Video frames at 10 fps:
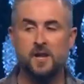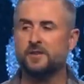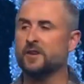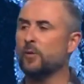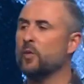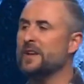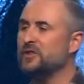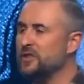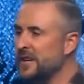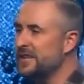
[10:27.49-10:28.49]
So when
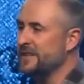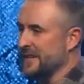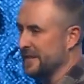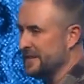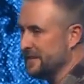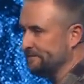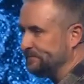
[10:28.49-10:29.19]
Jesus